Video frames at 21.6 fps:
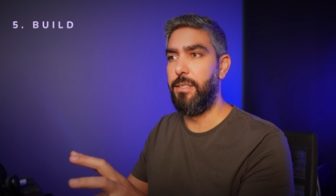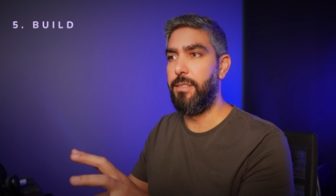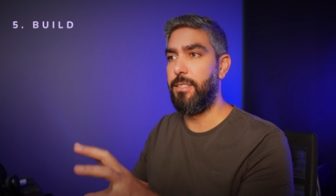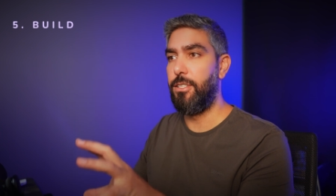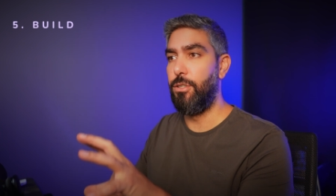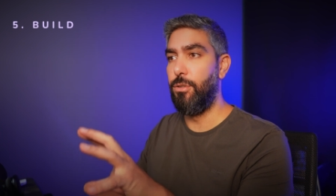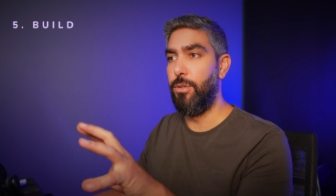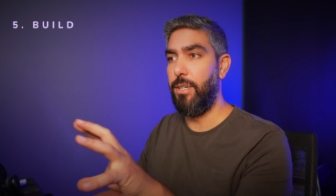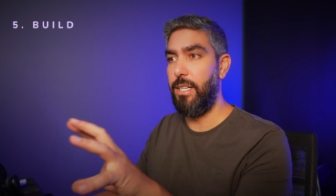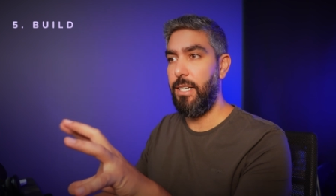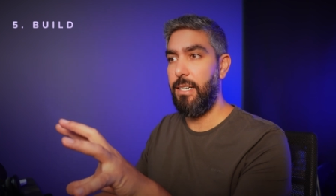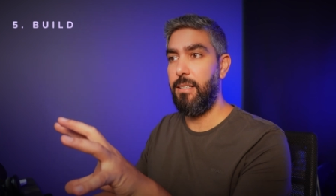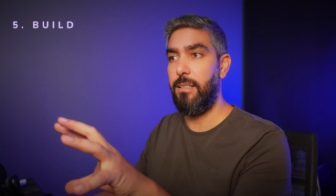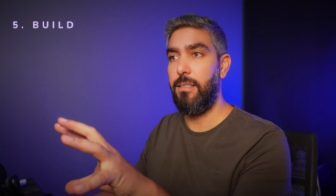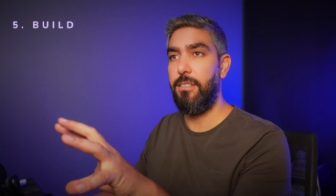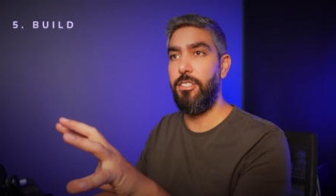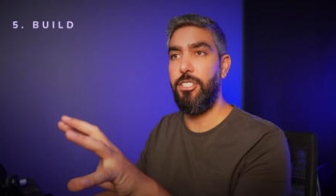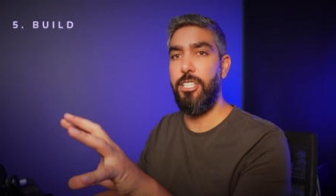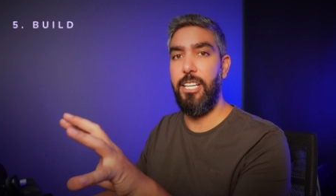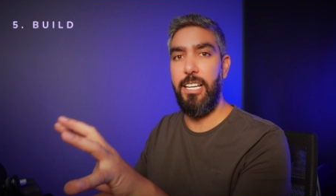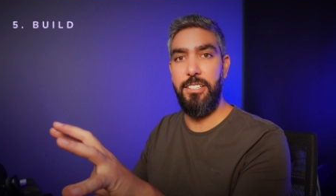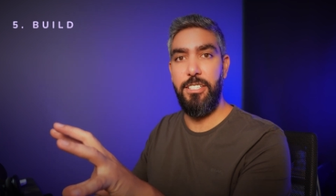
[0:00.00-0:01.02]
So here
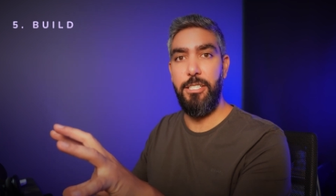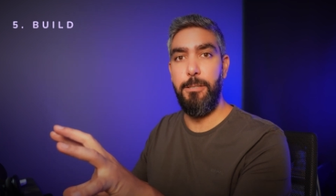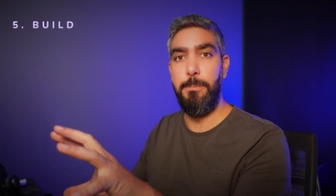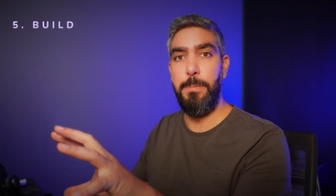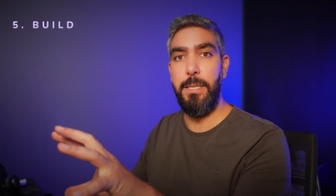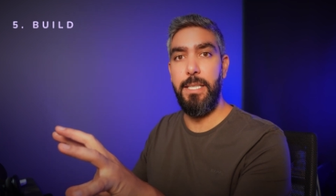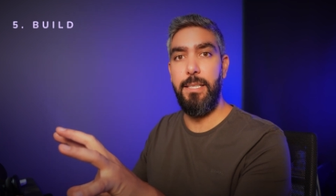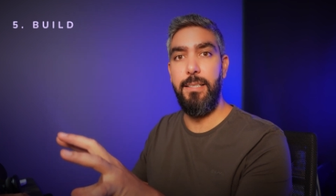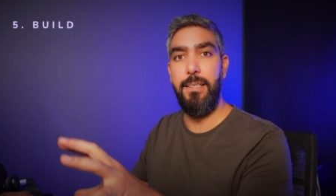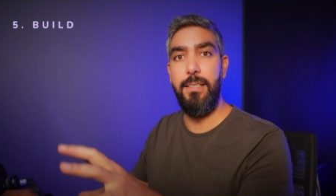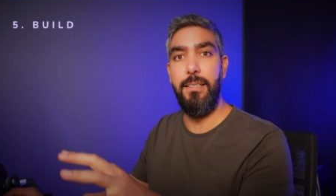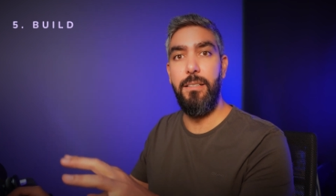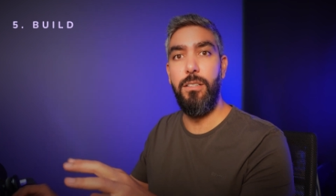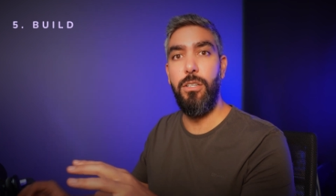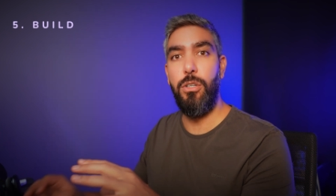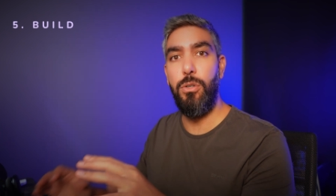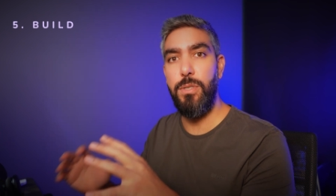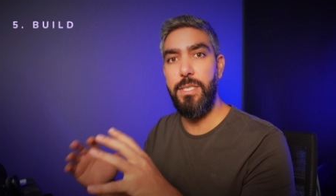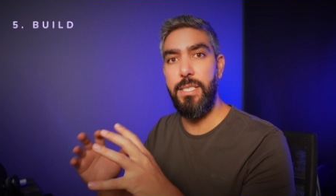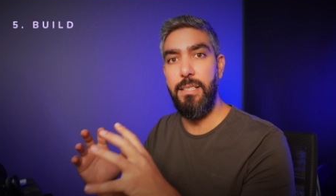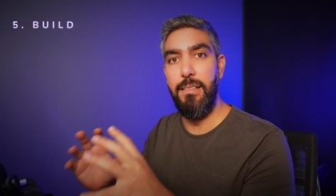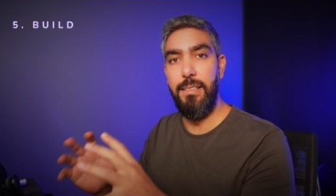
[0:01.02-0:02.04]
ChatGPT
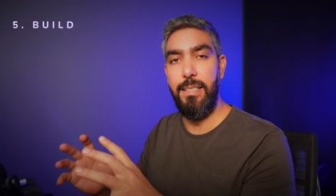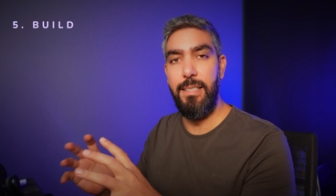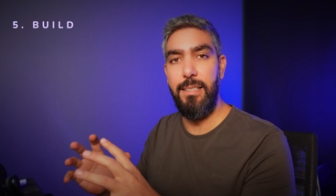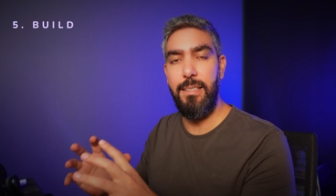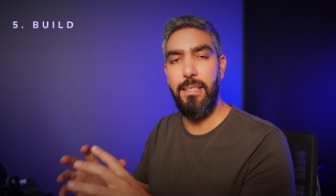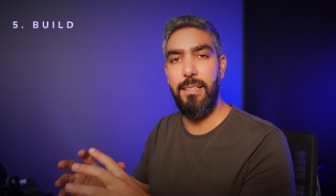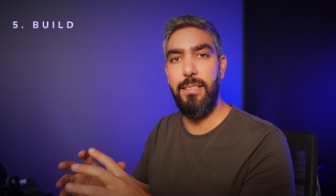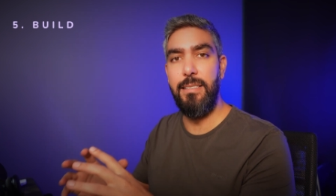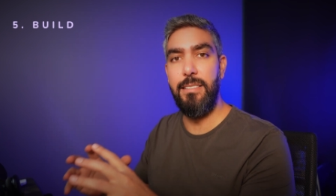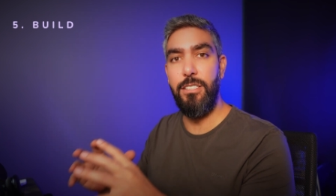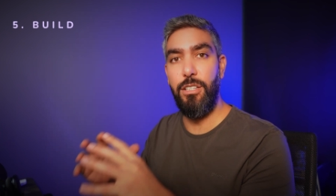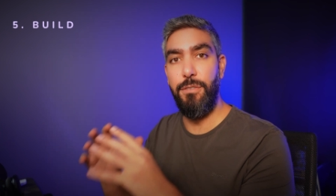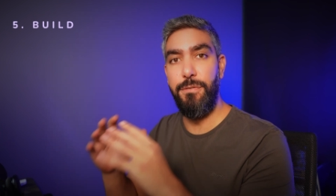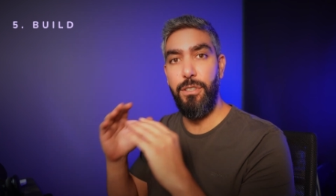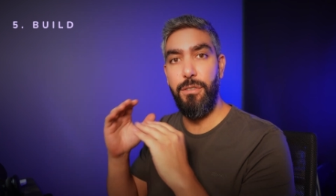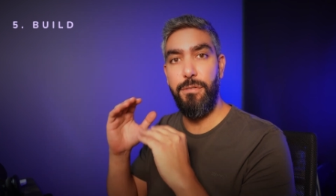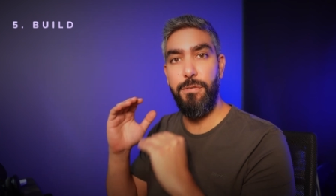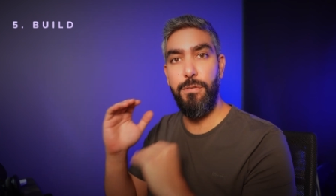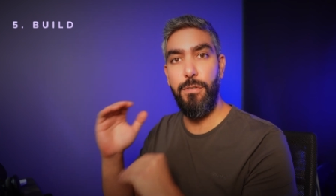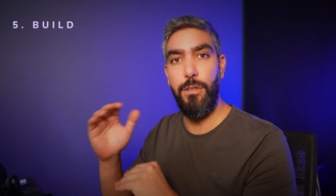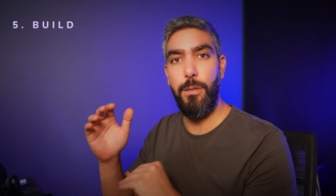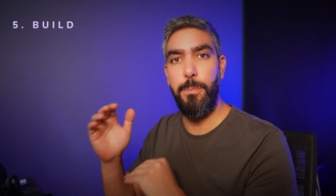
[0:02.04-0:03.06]
knows the details of your
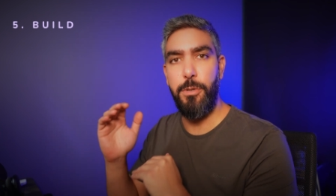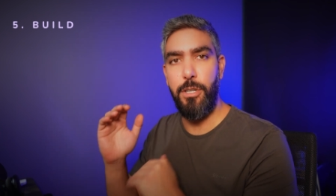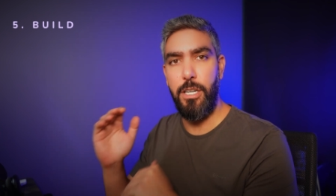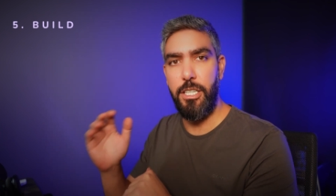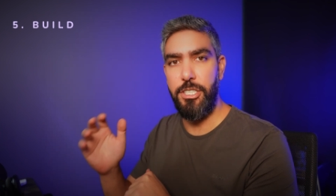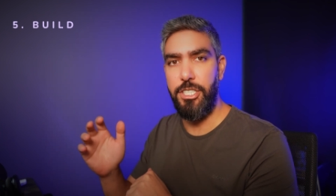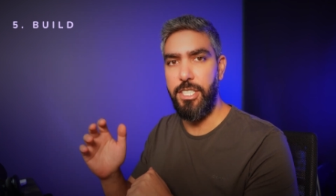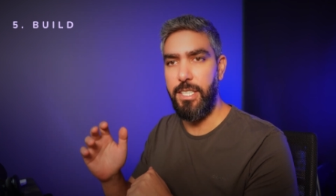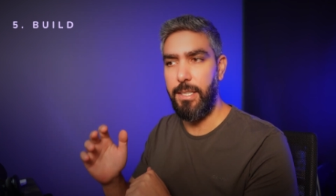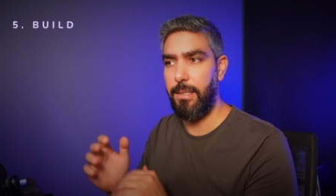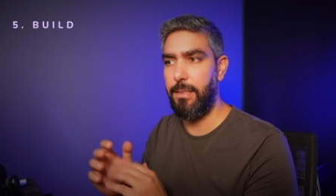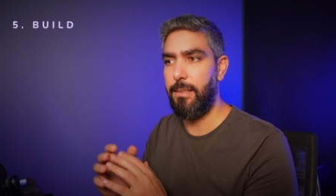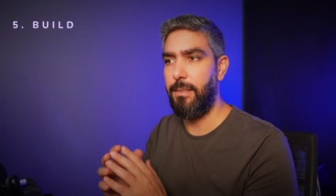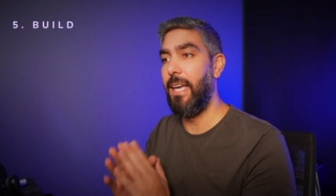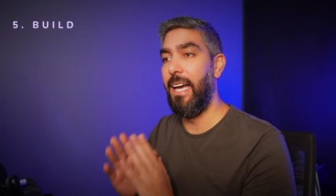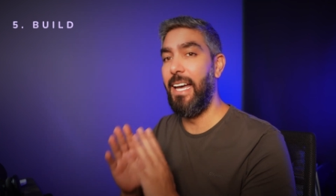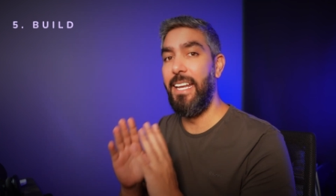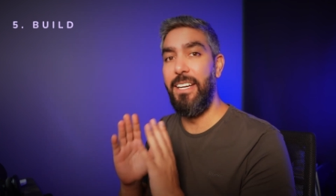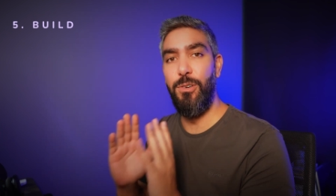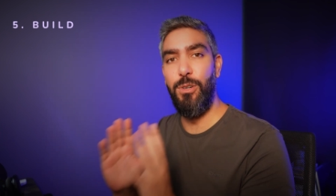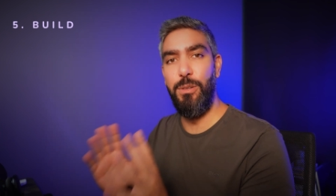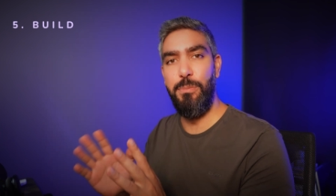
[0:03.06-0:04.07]
full project
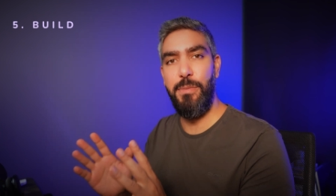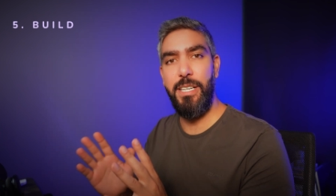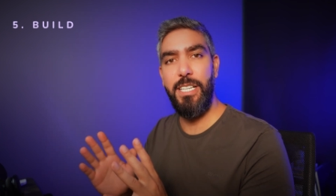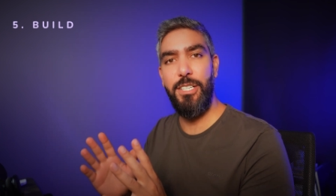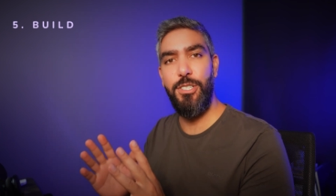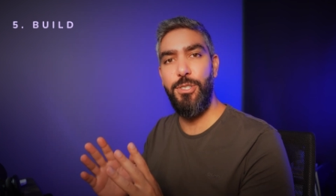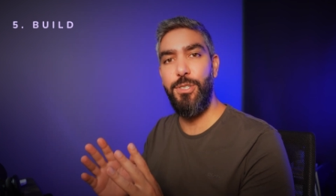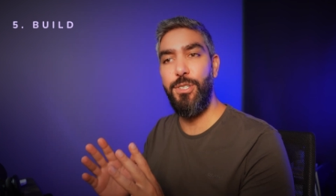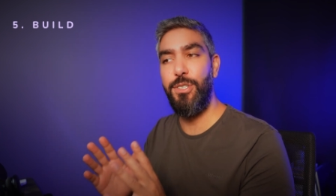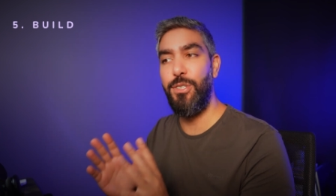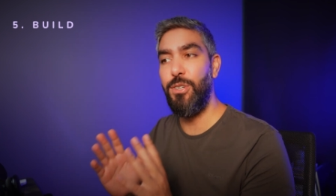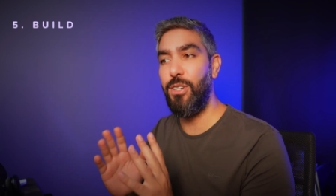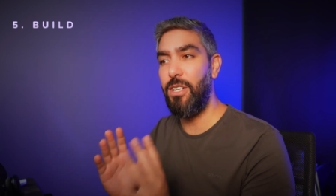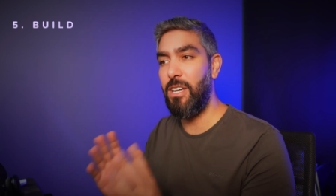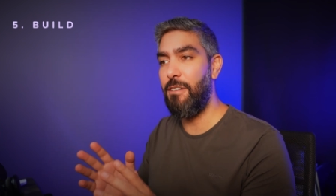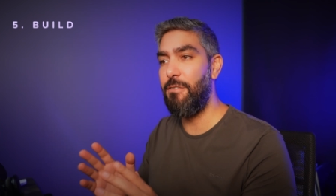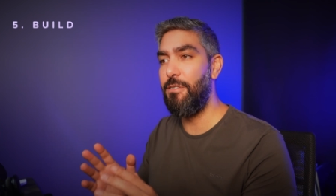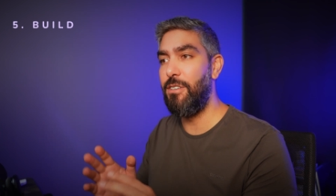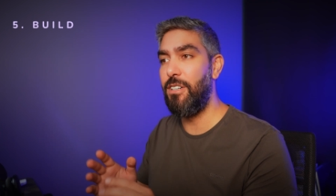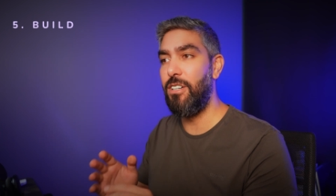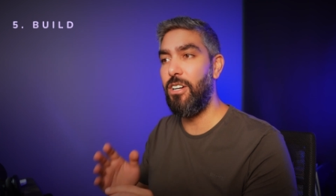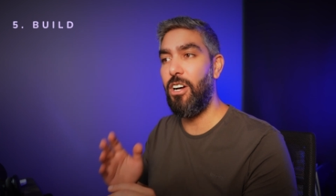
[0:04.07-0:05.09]
and it will make sure to
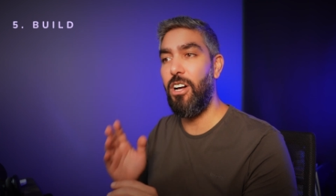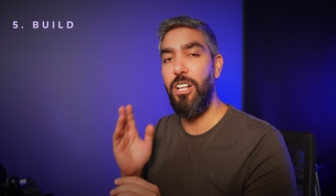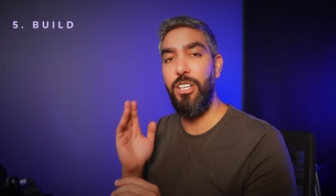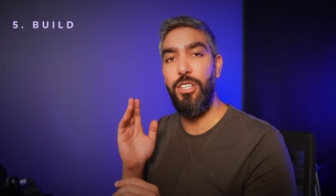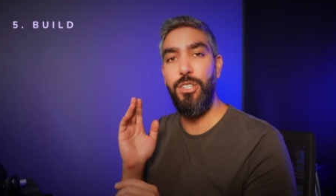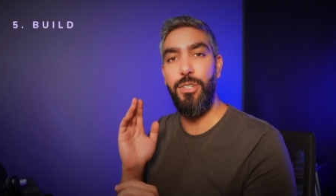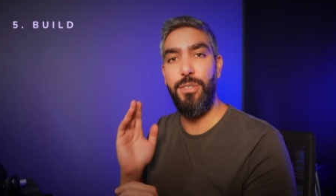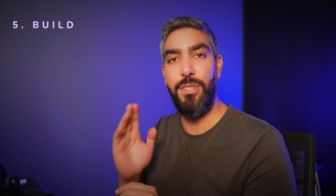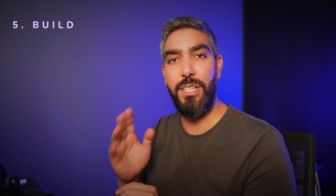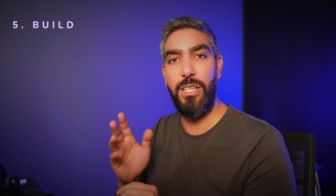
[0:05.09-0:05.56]
cover all your